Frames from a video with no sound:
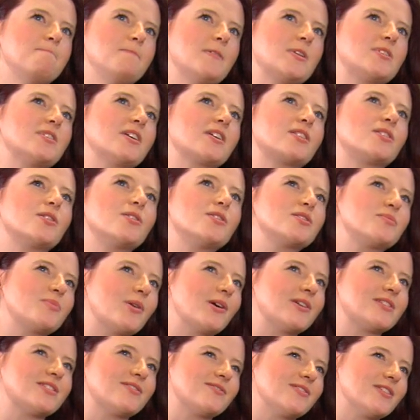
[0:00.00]
It's like those
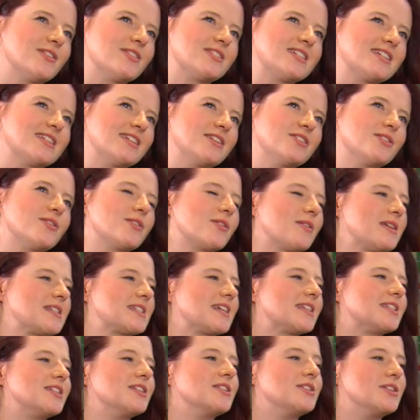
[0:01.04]
parts of nursing that you don't always
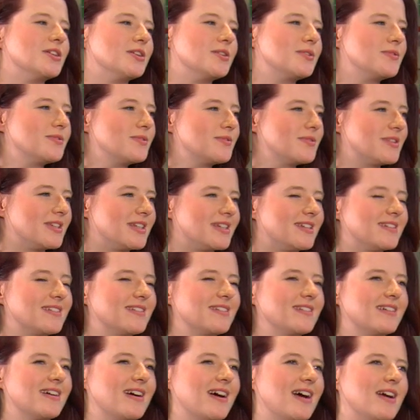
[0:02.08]
get to do that
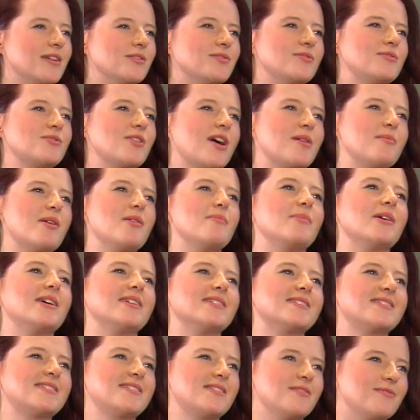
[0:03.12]
I try my
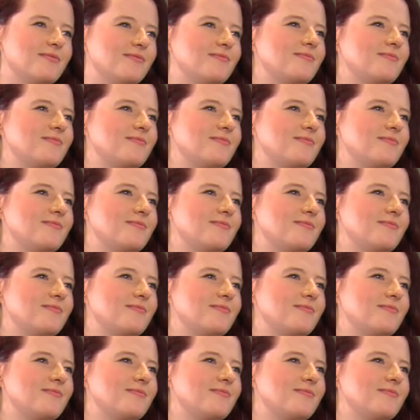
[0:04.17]
best to